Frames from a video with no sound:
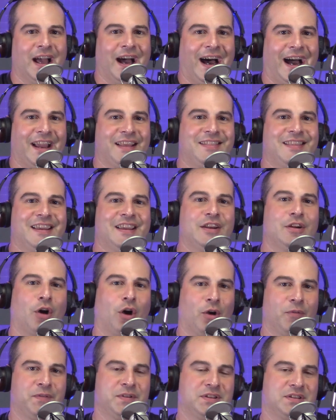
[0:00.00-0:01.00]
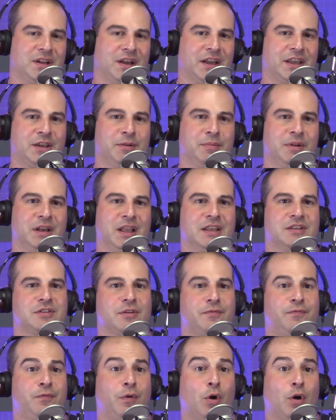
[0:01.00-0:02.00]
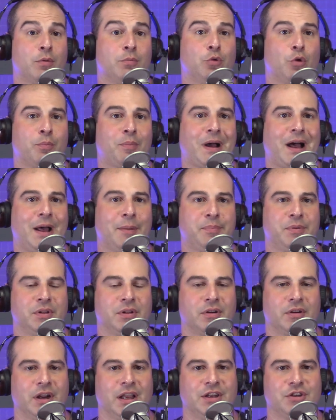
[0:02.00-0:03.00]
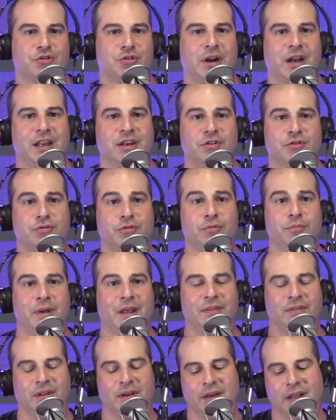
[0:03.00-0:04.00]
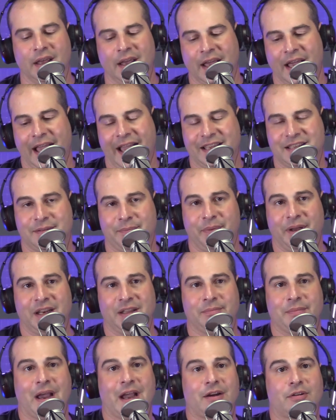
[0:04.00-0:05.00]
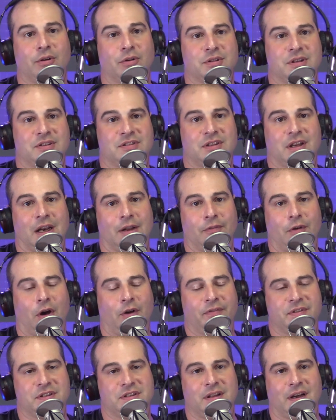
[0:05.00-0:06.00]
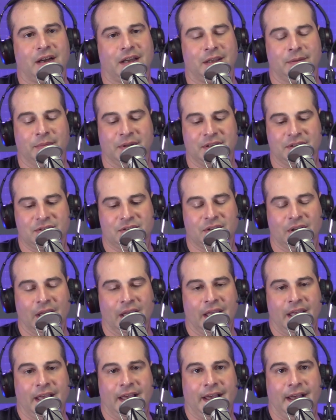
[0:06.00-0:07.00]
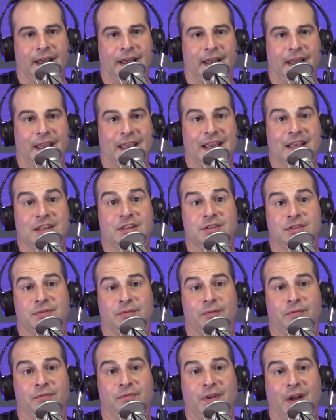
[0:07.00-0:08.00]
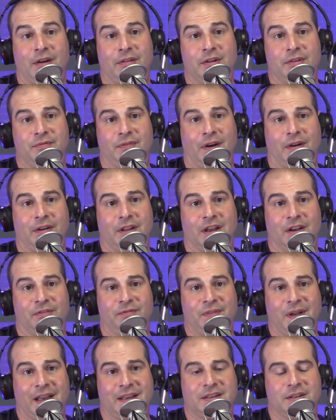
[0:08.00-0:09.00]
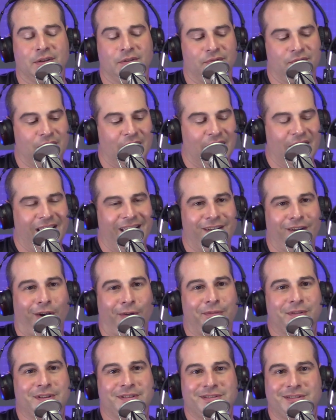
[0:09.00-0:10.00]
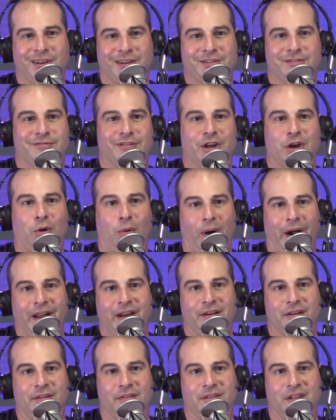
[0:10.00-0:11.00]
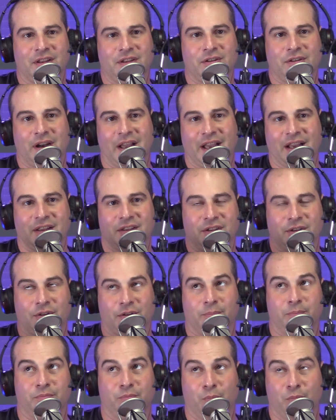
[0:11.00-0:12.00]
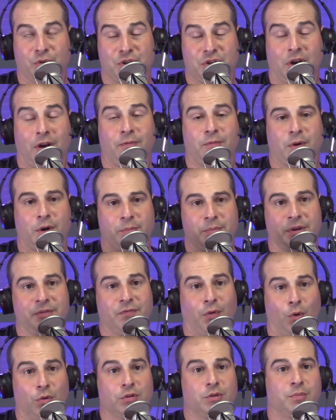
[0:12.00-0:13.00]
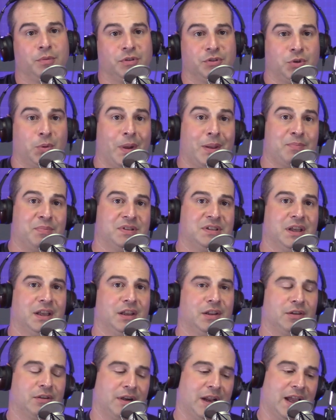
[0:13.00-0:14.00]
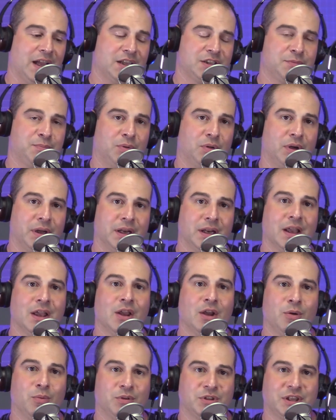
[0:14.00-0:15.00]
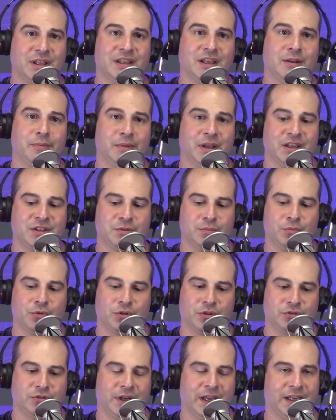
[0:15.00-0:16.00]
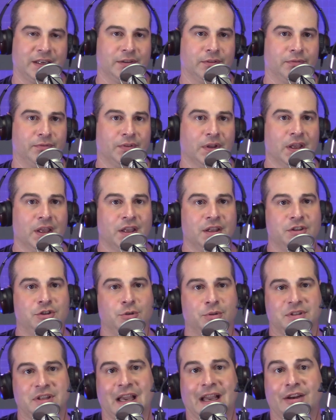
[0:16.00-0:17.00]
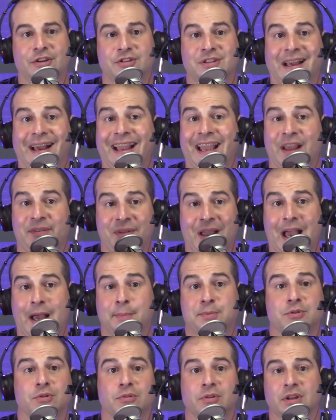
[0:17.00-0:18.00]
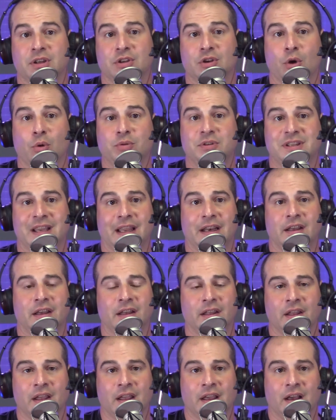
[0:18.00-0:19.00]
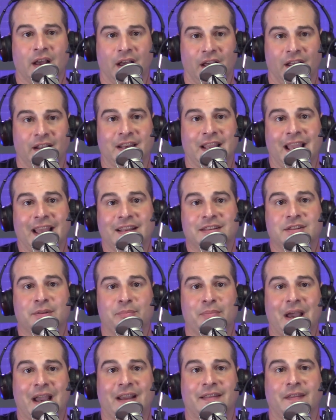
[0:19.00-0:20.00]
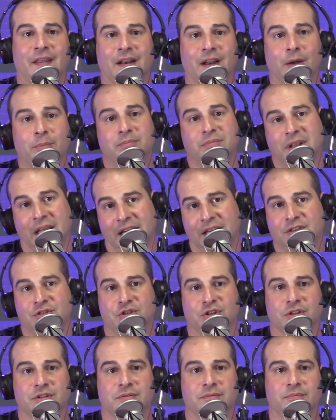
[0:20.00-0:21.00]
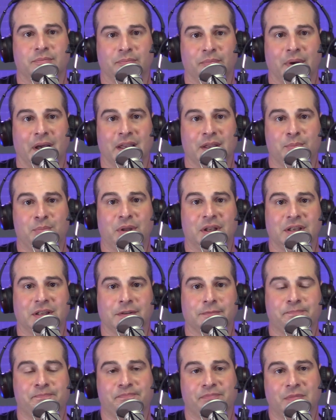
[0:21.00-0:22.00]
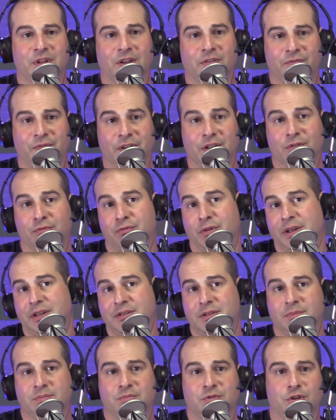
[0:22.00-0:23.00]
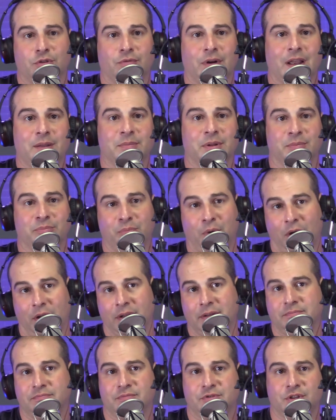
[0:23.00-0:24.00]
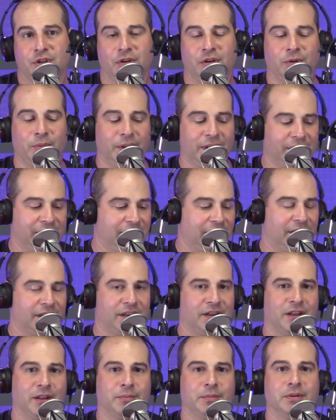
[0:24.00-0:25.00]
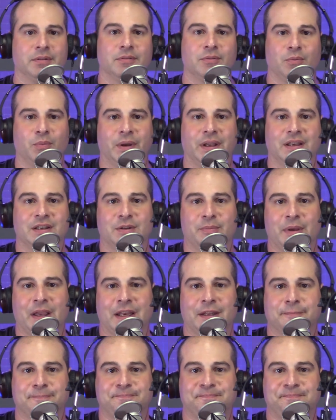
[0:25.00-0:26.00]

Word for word: I think an Office document is a far more popular and tried and true method, as embedding macros inside of Office documents uh, is very, very effective, and often doesn't require that your your software be vulnerable to a particular exploit, which I think it makes it more attractive to attackers. I have absolutely no data on hand to back that up. That is just my opinion. Feel free to, to write me, paul at securityweekly.com. We can debate it.